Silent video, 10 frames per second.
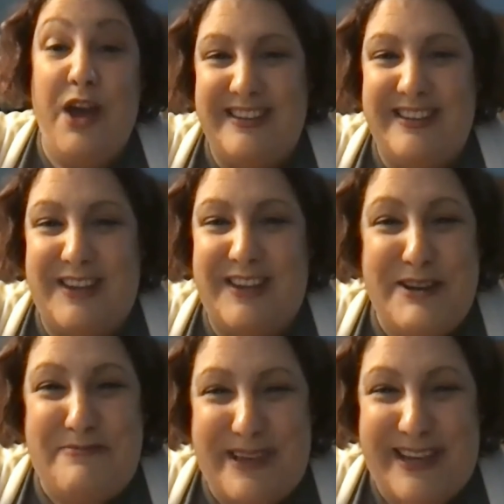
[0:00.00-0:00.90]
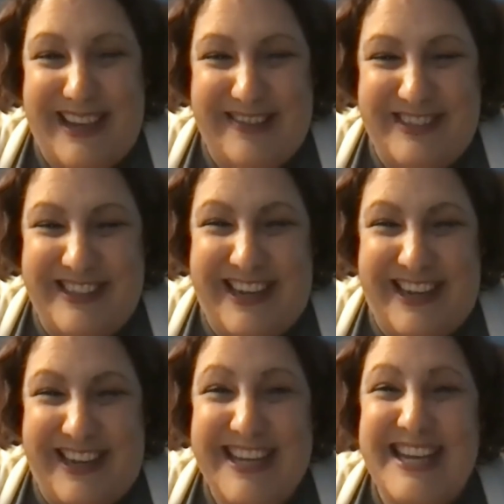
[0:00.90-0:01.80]
quite a bit every day.
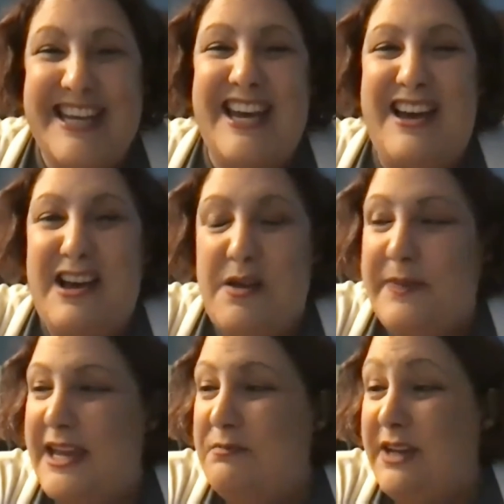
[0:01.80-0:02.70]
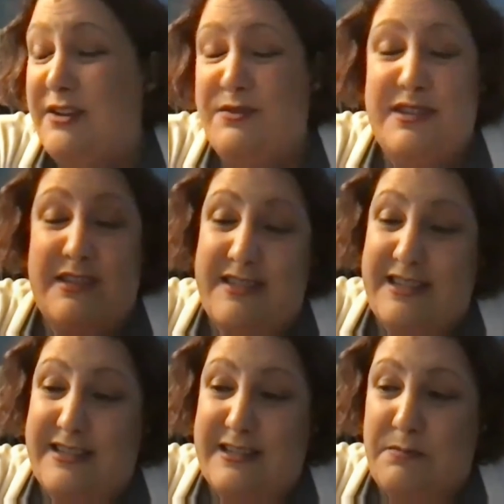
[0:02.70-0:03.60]
Um, and my own son
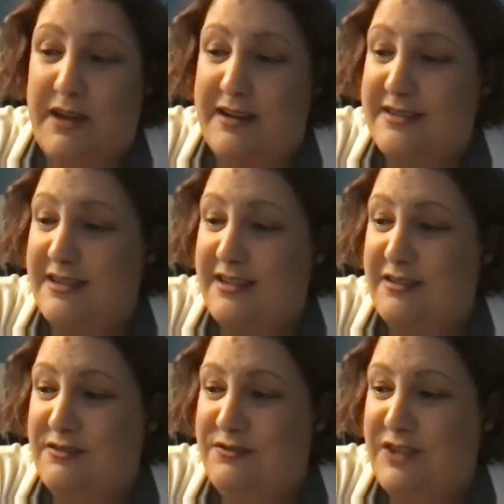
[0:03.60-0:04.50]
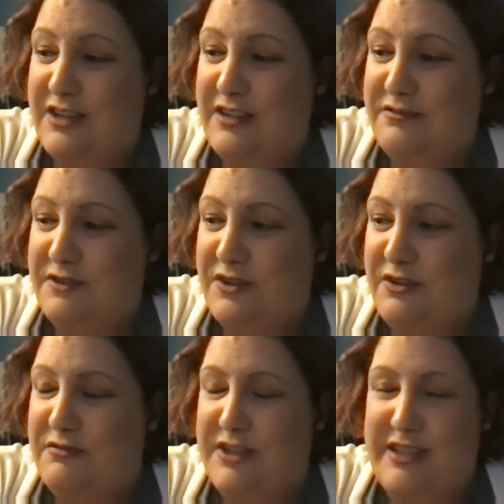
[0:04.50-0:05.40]
tested positive uh, for
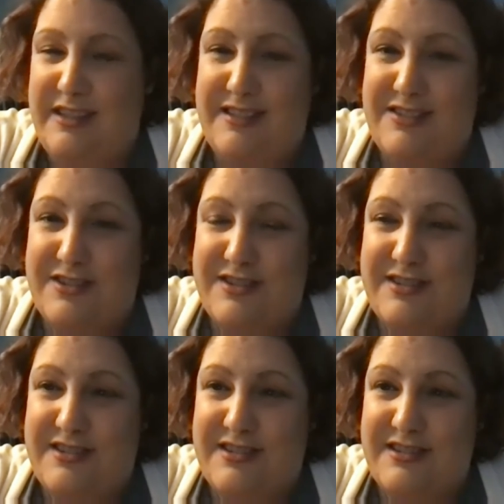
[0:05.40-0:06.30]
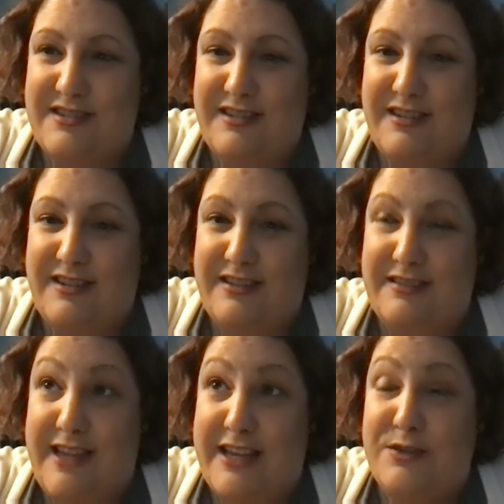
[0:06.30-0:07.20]
COVID just uh,
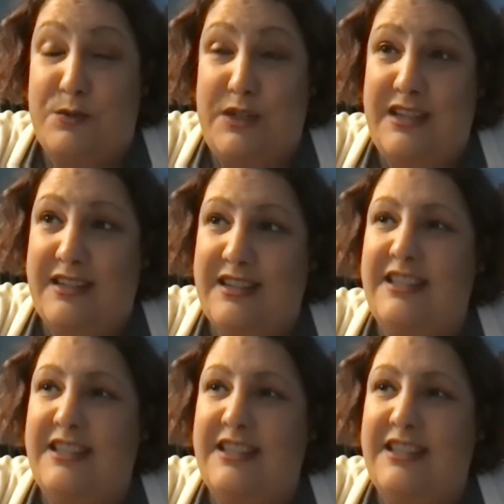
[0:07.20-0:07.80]
last week.